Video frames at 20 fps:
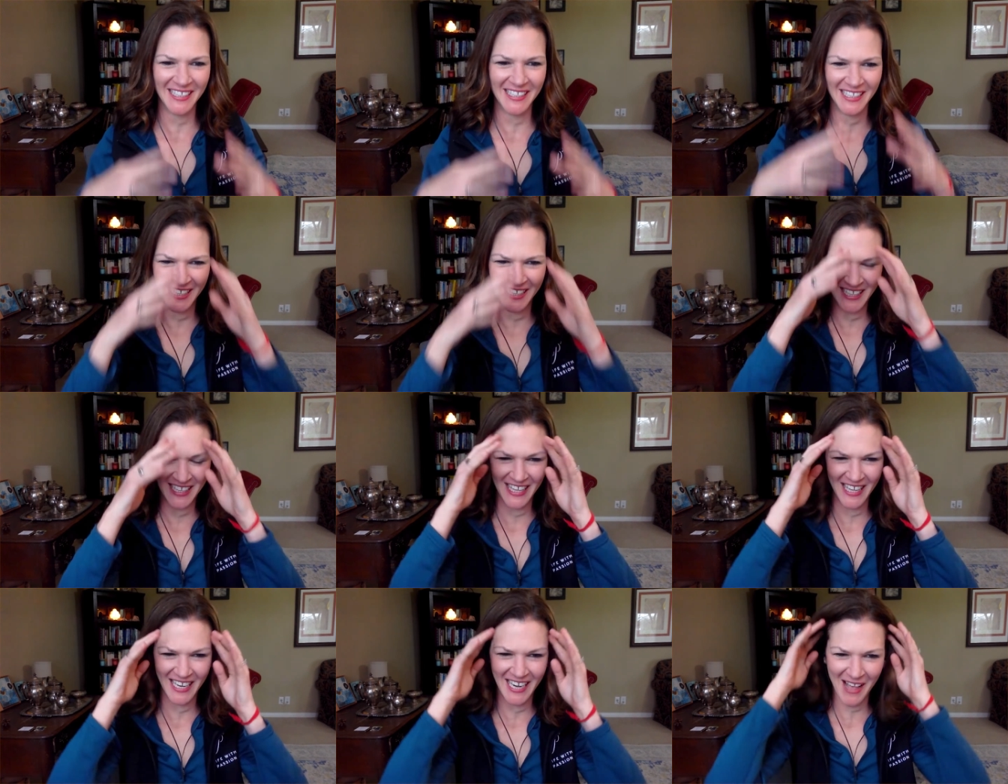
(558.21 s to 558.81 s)
I'm
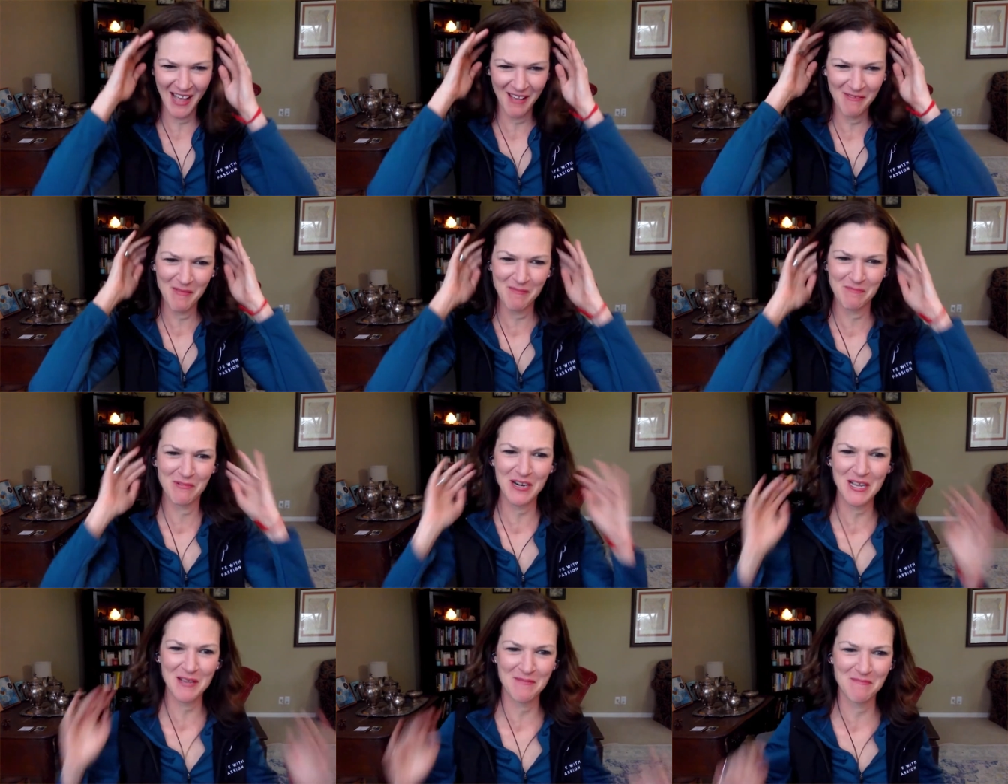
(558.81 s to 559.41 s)
a pretty
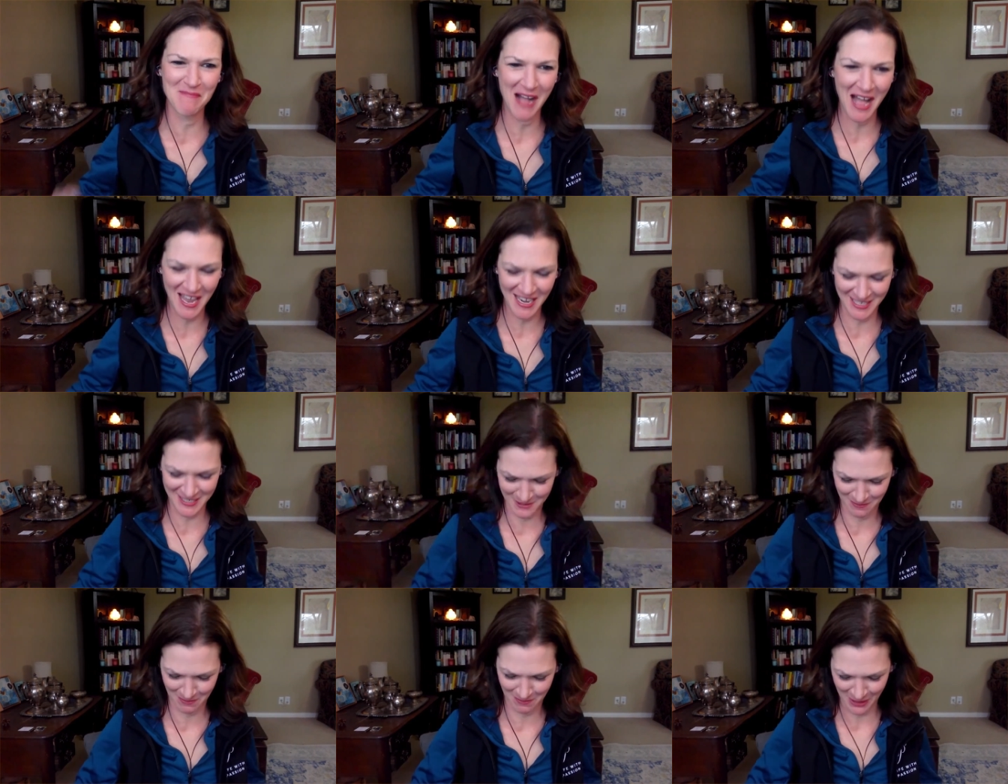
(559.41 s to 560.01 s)
modest
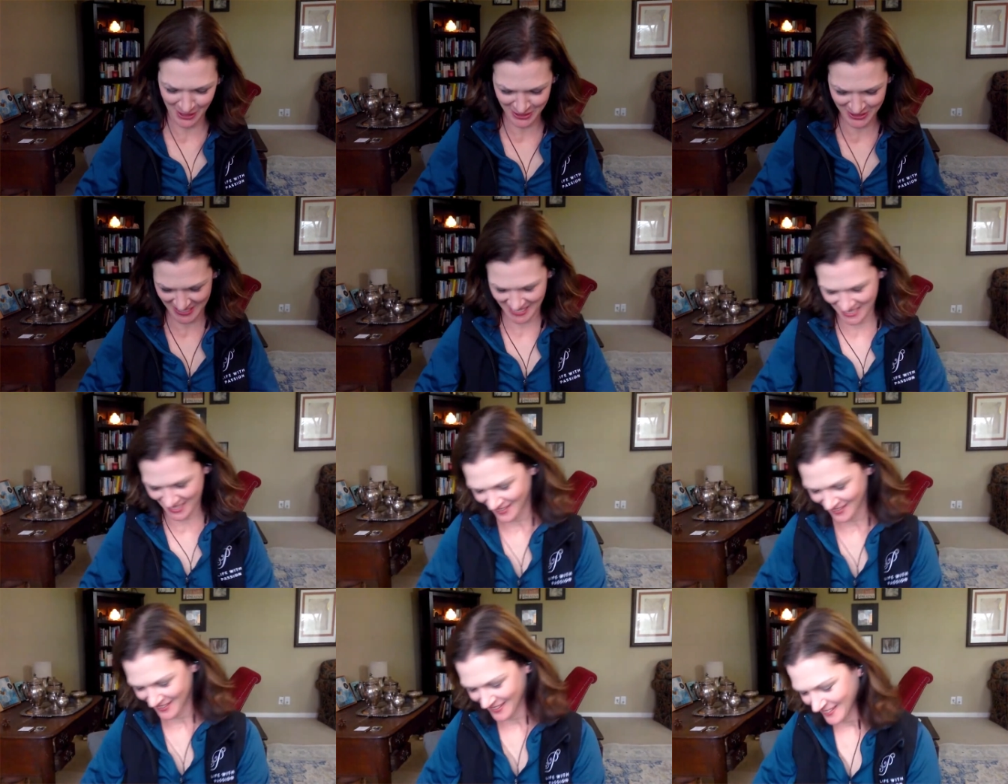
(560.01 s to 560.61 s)
person,
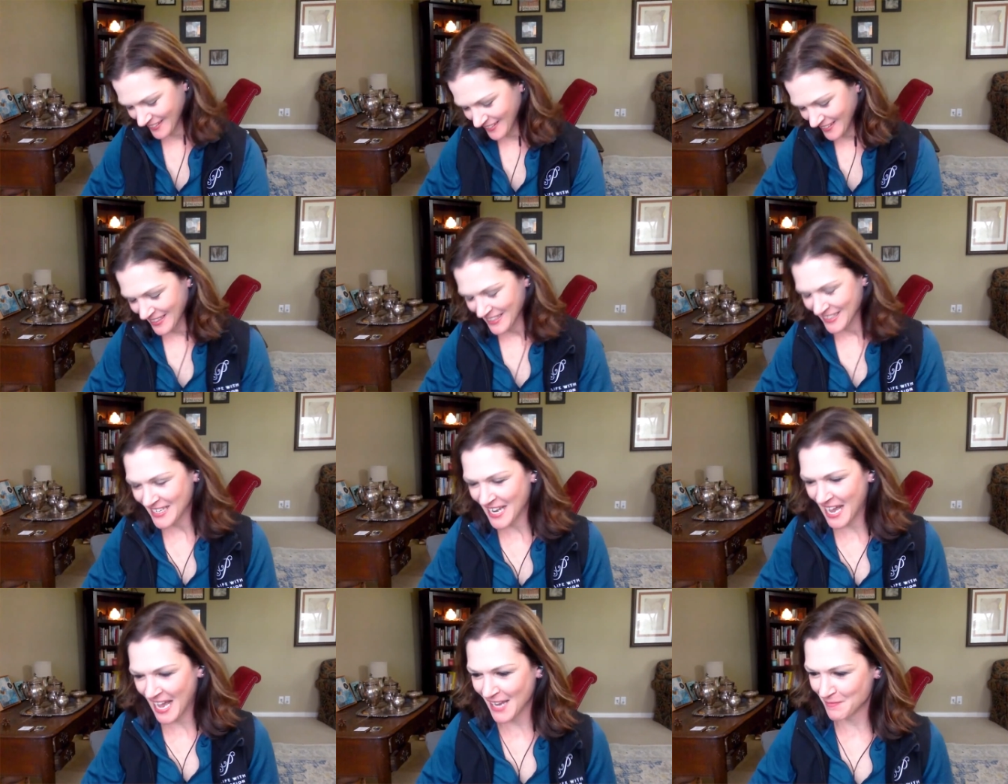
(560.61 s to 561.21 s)

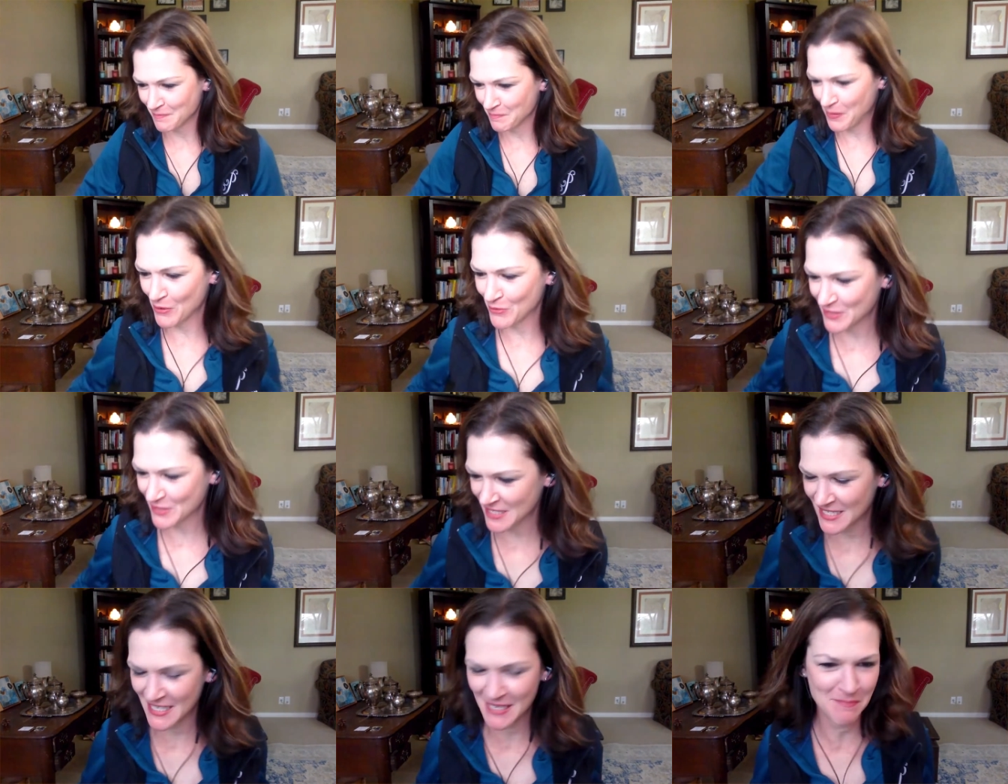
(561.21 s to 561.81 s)
not posing
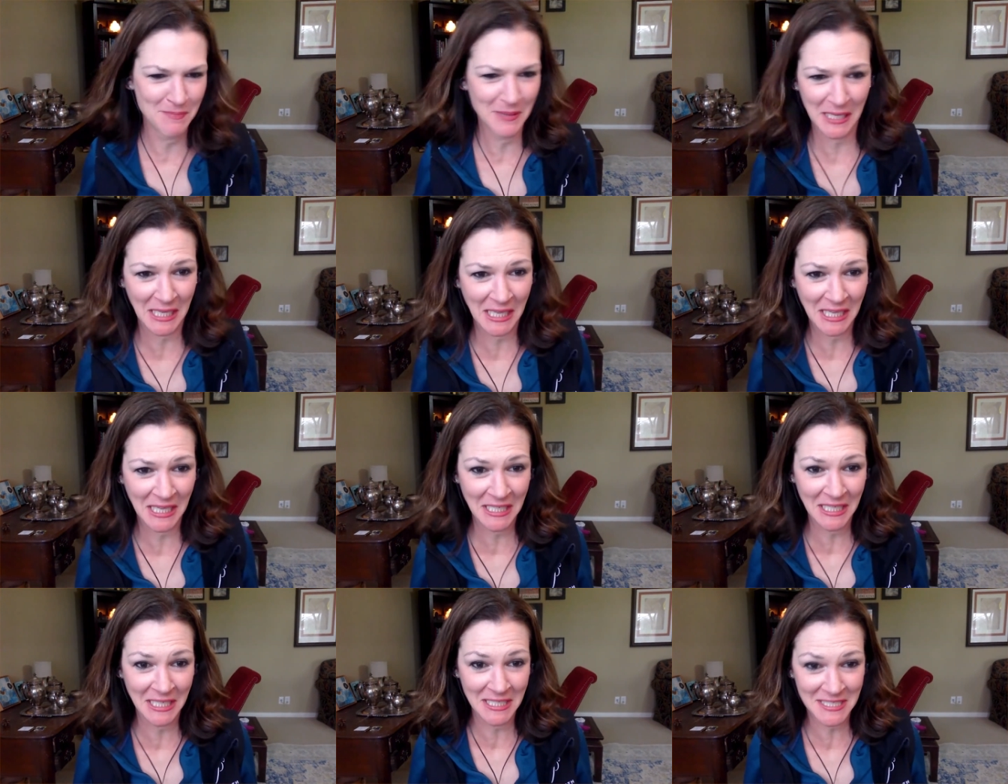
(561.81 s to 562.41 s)
in bikinis and